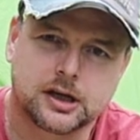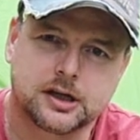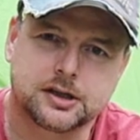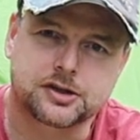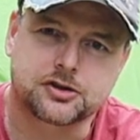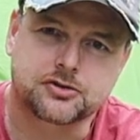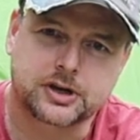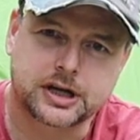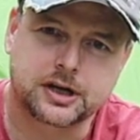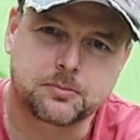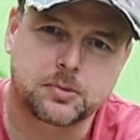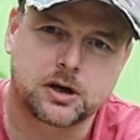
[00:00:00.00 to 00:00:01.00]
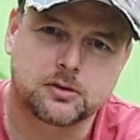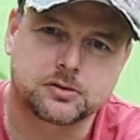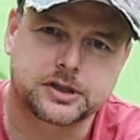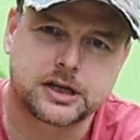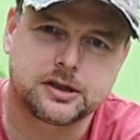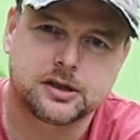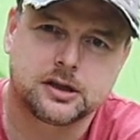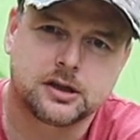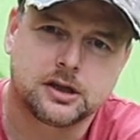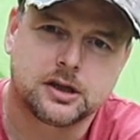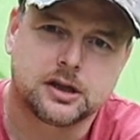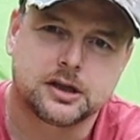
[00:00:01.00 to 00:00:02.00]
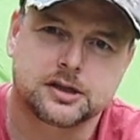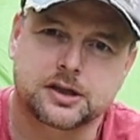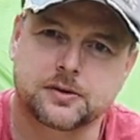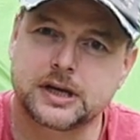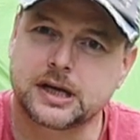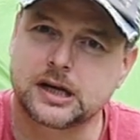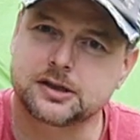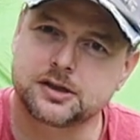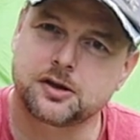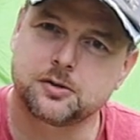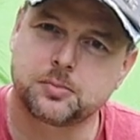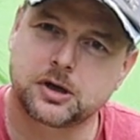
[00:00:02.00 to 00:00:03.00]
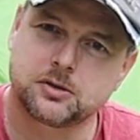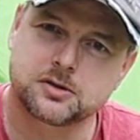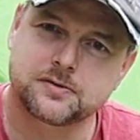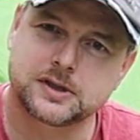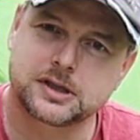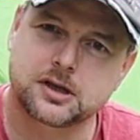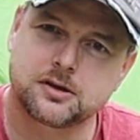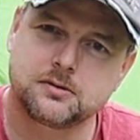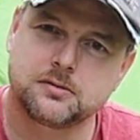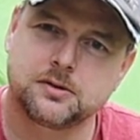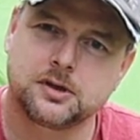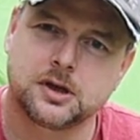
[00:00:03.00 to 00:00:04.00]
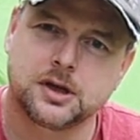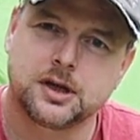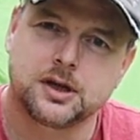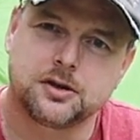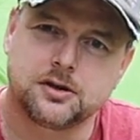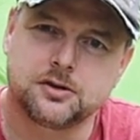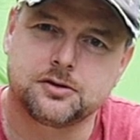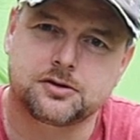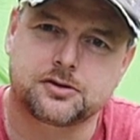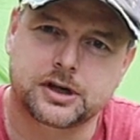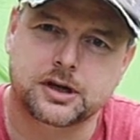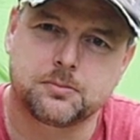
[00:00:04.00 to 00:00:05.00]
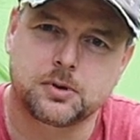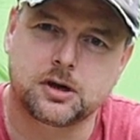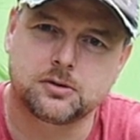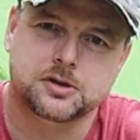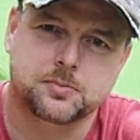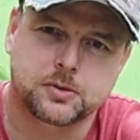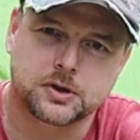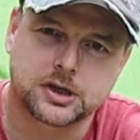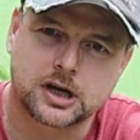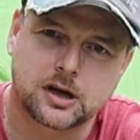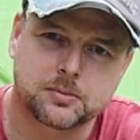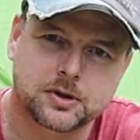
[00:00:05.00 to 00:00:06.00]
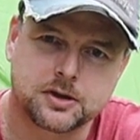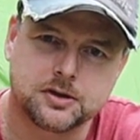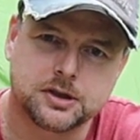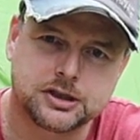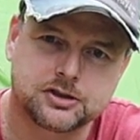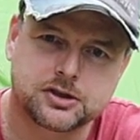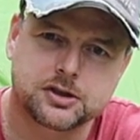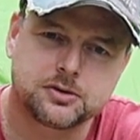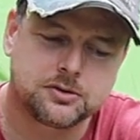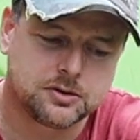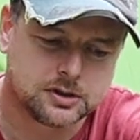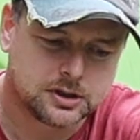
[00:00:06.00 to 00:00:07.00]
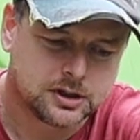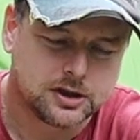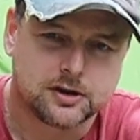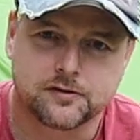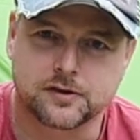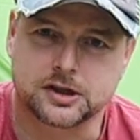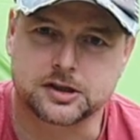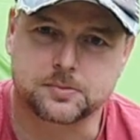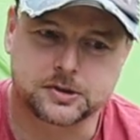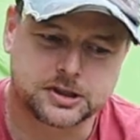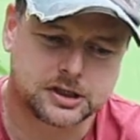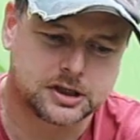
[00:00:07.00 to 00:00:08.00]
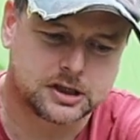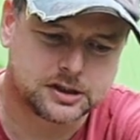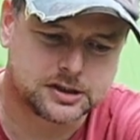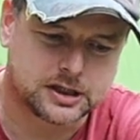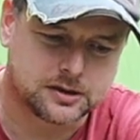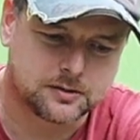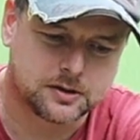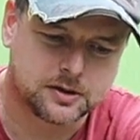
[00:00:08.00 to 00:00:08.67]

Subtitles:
It's a trekking pole tent, so it has no poles of its own. You use trekking poles to put it up. You need 2 for this particular tent.